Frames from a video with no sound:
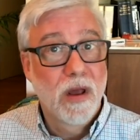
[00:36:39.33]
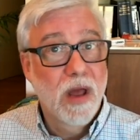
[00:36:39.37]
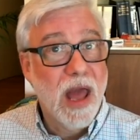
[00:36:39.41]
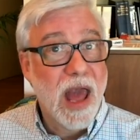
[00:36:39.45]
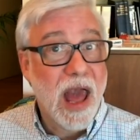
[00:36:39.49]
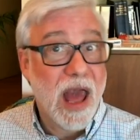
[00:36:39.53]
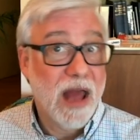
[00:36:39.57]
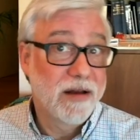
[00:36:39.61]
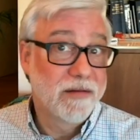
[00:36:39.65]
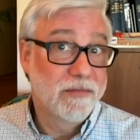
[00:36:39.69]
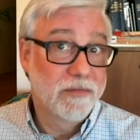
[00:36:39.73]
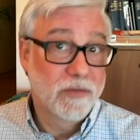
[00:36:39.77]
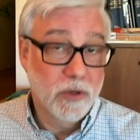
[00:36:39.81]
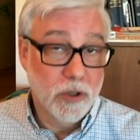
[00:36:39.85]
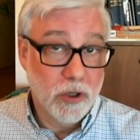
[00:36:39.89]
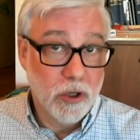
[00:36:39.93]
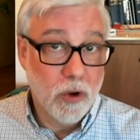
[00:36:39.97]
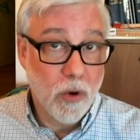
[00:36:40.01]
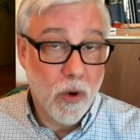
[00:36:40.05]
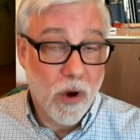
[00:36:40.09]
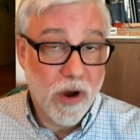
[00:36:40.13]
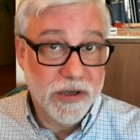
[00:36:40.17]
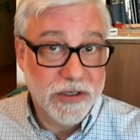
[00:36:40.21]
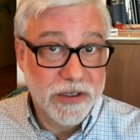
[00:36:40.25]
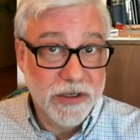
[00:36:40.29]
And
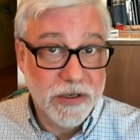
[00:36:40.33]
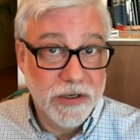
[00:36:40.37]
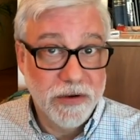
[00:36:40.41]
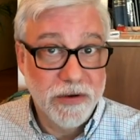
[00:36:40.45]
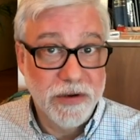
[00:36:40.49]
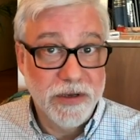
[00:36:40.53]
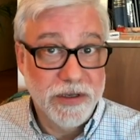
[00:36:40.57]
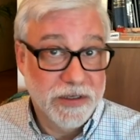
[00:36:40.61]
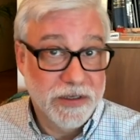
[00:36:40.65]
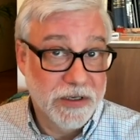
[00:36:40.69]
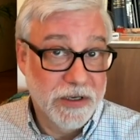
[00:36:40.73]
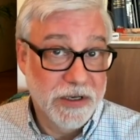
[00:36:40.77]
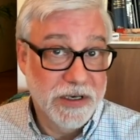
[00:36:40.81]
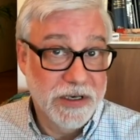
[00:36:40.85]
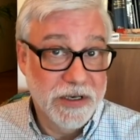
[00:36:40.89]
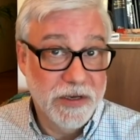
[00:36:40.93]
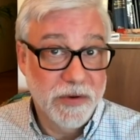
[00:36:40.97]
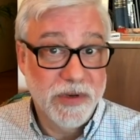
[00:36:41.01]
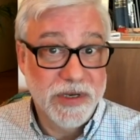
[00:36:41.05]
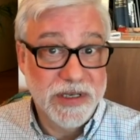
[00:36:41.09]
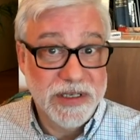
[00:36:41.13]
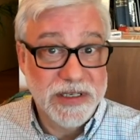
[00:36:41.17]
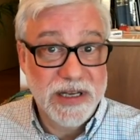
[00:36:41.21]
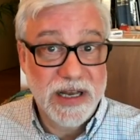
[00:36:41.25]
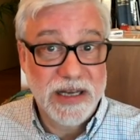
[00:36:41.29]
it's good
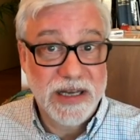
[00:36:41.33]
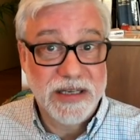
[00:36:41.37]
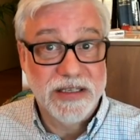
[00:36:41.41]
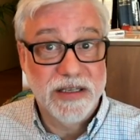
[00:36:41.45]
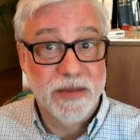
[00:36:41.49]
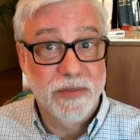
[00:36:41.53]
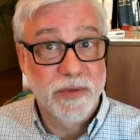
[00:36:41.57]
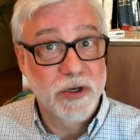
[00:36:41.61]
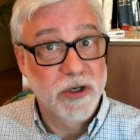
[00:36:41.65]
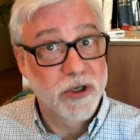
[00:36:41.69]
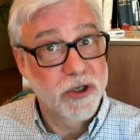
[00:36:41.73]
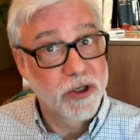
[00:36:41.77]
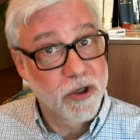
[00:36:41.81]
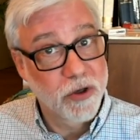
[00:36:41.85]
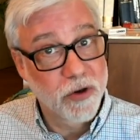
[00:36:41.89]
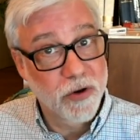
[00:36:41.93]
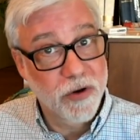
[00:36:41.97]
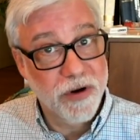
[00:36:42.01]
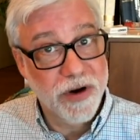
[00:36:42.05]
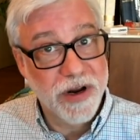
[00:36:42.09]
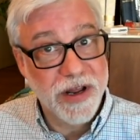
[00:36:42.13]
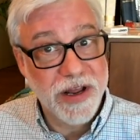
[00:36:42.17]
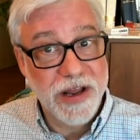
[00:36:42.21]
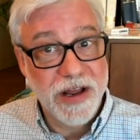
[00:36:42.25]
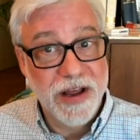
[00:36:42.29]
to assess the
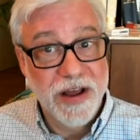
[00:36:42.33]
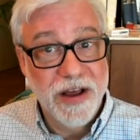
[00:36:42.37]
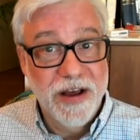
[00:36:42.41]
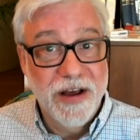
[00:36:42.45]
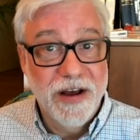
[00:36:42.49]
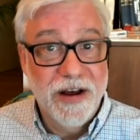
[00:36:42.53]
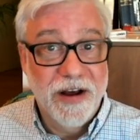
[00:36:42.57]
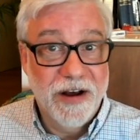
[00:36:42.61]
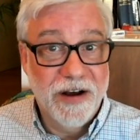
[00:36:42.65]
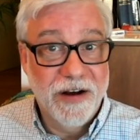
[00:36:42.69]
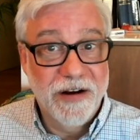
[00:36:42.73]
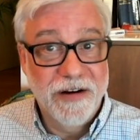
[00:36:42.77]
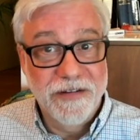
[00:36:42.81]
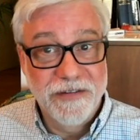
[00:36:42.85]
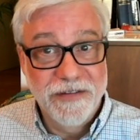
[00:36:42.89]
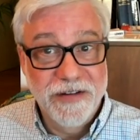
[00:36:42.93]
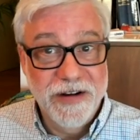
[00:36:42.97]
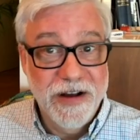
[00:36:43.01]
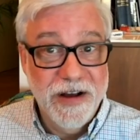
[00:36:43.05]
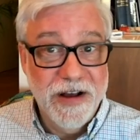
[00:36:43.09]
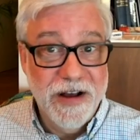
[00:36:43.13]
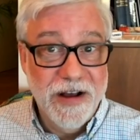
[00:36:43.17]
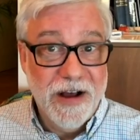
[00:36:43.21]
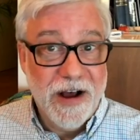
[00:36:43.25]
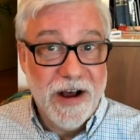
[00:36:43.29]
maturity of
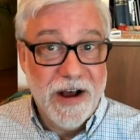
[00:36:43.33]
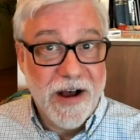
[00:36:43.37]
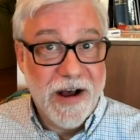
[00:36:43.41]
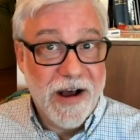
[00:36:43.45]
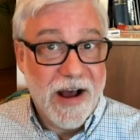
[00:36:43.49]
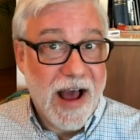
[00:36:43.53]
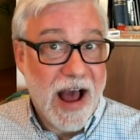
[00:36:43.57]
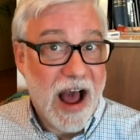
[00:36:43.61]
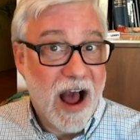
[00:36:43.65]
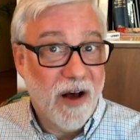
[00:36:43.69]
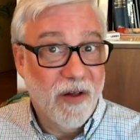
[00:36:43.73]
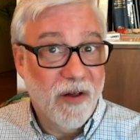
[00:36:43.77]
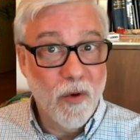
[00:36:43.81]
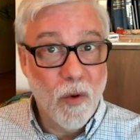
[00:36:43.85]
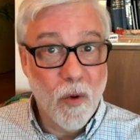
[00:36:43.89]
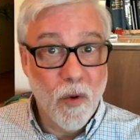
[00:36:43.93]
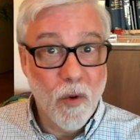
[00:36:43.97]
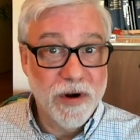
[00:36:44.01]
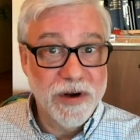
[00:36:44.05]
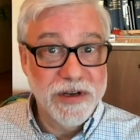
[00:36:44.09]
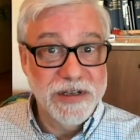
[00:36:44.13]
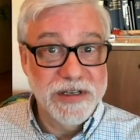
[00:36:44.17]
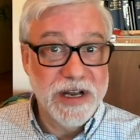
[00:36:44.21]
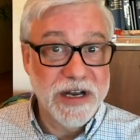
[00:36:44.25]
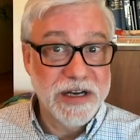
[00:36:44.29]
how the
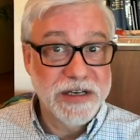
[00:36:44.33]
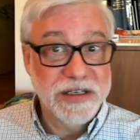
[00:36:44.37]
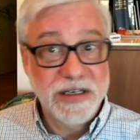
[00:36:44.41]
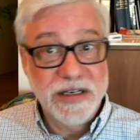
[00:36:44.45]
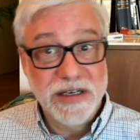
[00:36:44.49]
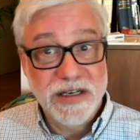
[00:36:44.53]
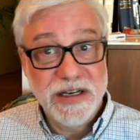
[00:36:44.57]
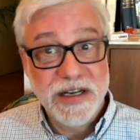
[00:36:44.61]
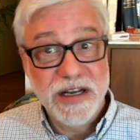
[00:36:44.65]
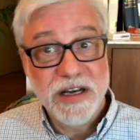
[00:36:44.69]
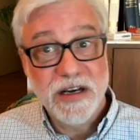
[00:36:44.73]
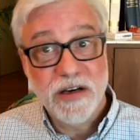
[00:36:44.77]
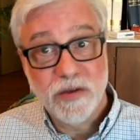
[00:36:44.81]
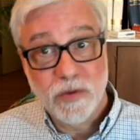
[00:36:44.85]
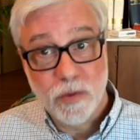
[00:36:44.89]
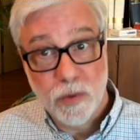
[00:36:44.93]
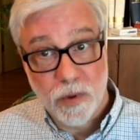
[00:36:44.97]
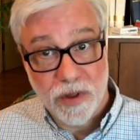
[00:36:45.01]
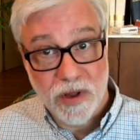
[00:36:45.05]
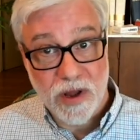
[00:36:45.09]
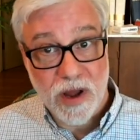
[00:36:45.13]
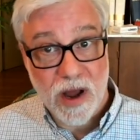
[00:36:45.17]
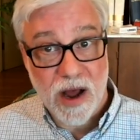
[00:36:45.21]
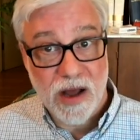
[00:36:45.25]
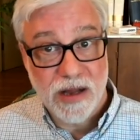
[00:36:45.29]
organization deals
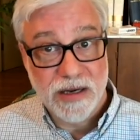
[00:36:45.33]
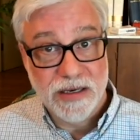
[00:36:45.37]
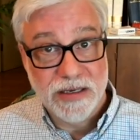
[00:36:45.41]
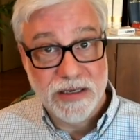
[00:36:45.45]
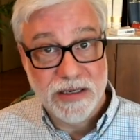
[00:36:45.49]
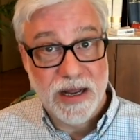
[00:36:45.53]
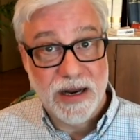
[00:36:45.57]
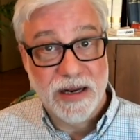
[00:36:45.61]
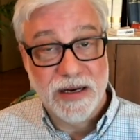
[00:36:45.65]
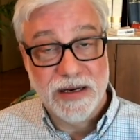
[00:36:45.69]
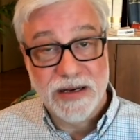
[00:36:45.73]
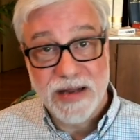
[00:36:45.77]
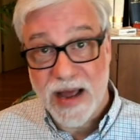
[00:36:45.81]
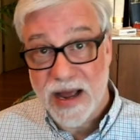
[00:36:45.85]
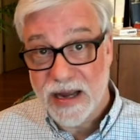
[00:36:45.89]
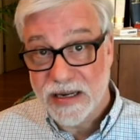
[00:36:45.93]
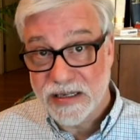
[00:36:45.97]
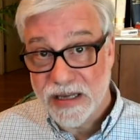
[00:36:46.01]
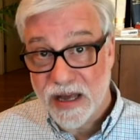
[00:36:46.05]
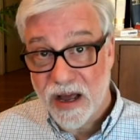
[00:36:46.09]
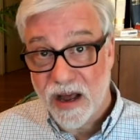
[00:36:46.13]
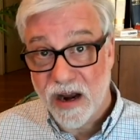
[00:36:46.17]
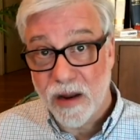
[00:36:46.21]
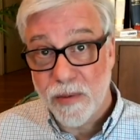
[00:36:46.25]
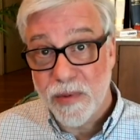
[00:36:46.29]
with content and
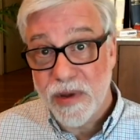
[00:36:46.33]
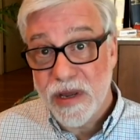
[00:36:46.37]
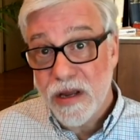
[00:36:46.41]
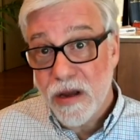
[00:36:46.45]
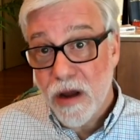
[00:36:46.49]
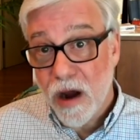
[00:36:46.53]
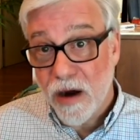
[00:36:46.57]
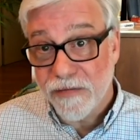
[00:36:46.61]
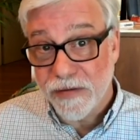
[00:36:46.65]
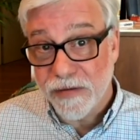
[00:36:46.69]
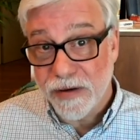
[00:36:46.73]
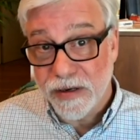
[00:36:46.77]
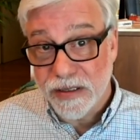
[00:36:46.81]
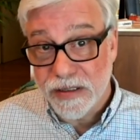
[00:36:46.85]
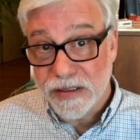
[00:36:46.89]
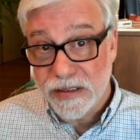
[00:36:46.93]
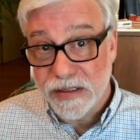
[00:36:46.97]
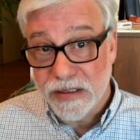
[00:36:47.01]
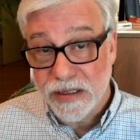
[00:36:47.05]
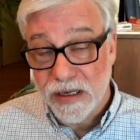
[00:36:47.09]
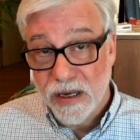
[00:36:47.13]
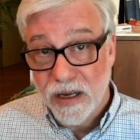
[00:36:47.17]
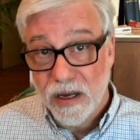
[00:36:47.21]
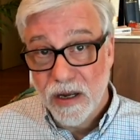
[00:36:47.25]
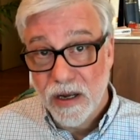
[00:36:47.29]
taxonomy
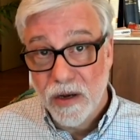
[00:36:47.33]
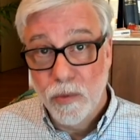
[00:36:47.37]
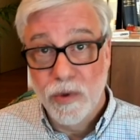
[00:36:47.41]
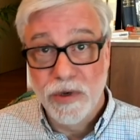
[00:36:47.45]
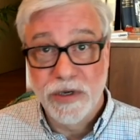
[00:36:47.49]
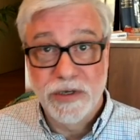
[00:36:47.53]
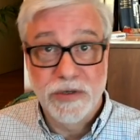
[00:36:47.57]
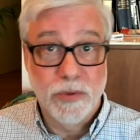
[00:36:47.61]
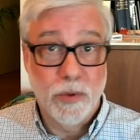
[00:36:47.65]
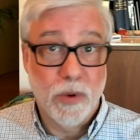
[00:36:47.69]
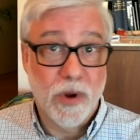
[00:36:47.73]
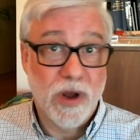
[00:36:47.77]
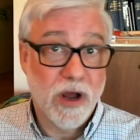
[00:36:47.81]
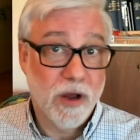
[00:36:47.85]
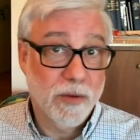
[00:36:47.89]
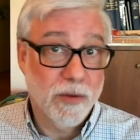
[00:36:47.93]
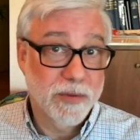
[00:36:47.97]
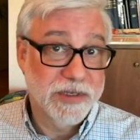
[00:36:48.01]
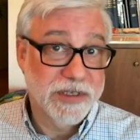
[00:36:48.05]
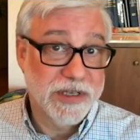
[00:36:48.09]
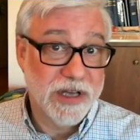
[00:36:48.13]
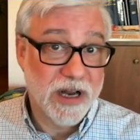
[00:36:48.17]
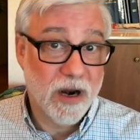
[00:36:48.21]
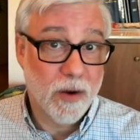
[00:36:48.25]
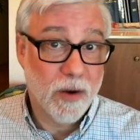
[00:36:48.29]
governance, which will help
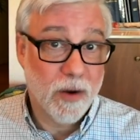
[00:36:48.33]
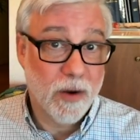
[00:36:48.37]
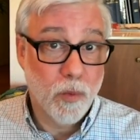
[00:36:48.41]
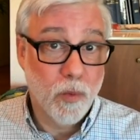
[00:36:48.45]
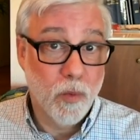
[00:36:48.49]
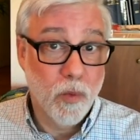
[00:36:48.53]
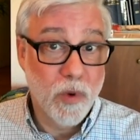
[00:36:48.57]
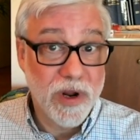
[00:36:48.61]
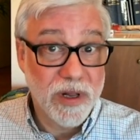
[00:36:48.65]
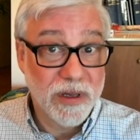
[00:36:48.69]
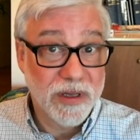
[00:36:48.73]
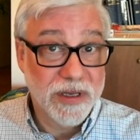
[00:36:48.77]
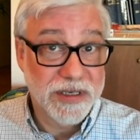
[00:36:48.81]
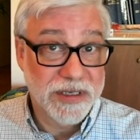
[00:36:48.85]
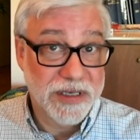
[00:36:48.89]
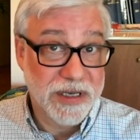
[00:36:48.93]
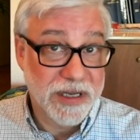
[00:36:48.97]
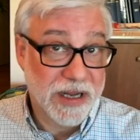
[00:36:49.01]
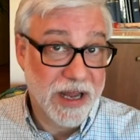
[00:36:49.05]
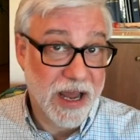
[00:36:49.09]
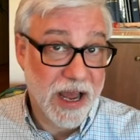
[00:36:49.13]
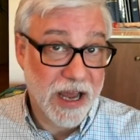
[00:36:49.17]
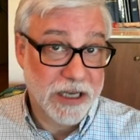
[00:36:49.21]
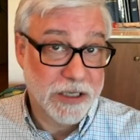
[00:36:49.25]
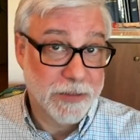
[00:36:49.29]
set up
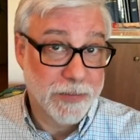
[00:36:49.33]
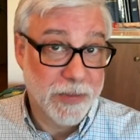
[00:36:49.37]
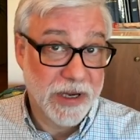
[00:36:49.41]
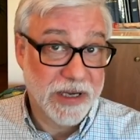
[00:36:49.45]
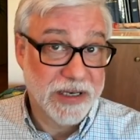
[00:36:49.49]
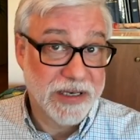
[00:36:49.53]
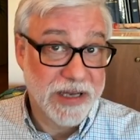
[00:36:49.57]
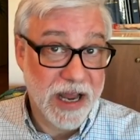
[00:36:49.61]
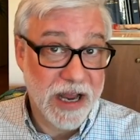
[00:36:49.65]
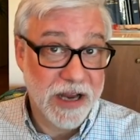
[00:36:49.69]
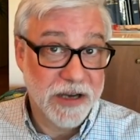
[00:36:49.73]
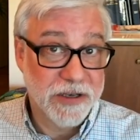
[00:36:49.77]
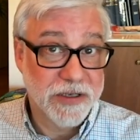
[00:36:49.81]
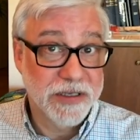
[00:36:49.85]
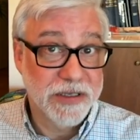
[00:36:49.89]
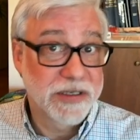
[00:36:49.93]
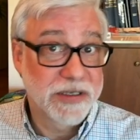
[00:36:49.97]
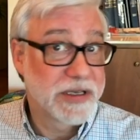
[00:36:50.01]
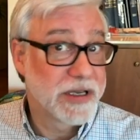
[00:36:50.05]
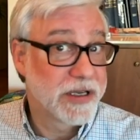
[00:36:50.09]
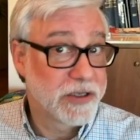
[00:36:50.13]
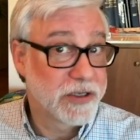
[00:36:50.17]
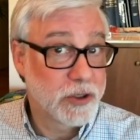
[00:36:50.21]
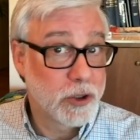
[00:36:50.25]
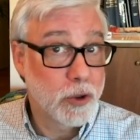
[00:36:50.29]
realistic expectations
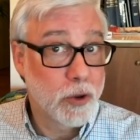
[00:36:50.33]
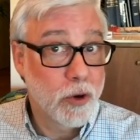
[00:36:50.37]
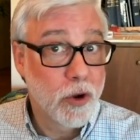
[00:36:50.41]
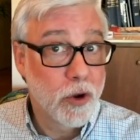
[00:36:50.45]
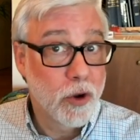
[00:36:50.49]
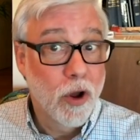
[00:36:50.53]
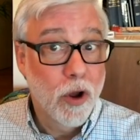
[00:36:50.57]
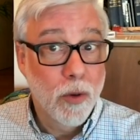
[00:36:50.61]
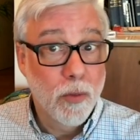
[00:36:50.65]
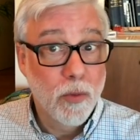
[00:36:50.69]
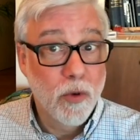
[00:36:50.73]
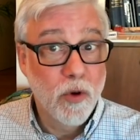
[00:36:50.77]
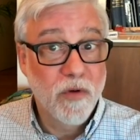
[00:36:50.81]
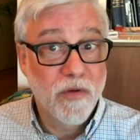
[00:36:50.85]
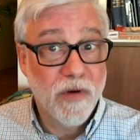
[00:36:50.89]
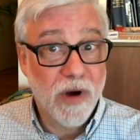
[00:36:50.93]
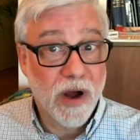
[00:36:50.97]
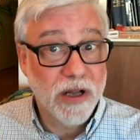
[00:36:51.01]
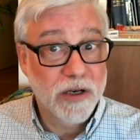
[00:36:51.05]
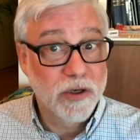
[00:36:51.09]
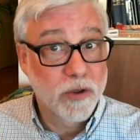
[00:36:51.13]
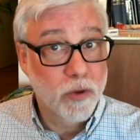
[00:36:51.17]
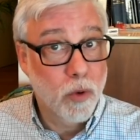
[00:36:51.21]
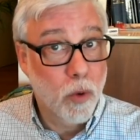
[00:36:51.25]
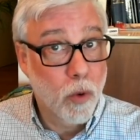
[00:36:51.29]
as you move
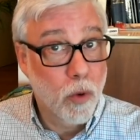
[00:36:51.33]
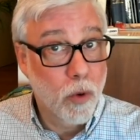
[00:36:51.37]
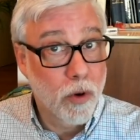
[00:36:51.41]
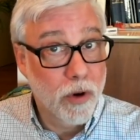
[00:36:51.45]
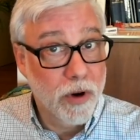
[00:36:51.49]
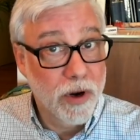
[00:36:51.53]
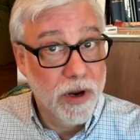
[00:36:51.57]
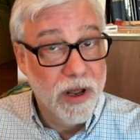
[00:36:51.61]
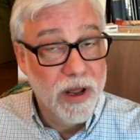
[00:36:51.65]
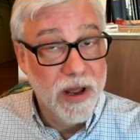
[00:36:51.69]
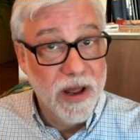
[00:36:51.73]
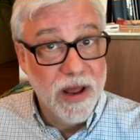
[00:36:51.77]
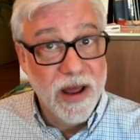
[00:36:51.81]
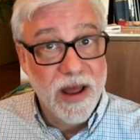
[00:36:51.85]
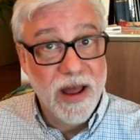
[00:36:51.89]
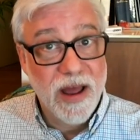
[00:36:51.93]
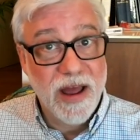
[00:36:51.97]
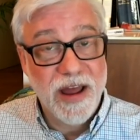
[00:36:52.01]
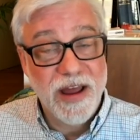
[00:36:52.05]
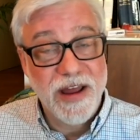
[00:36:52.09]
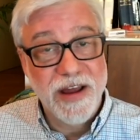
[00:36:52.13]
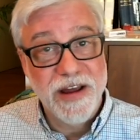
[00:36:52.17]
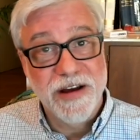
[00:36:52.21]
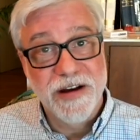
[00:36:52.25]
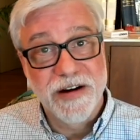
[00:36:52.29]
on toward
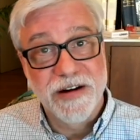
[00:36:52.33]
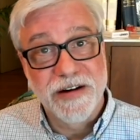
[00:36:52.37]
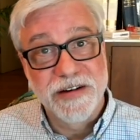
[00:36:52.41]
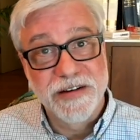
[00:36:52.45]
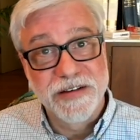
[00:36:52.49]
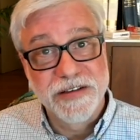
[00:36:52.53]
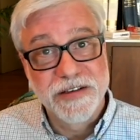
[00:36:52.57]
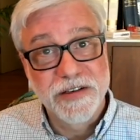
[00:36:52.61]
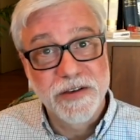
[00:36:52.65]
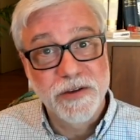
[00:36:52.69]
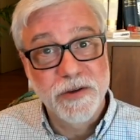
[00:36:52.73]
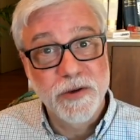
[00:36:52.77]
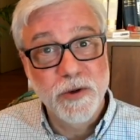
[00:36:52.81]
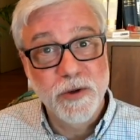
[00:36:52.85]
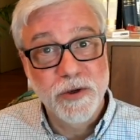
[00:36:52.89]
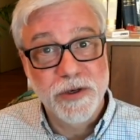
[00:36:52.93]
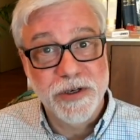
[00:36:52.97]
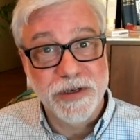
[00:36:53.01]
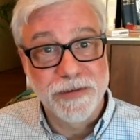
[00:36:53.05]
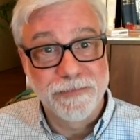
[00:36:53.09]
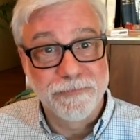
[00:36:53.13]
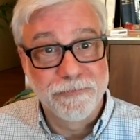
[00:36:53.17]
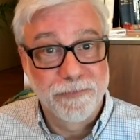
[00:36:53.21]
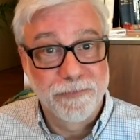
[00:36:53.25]
a solution.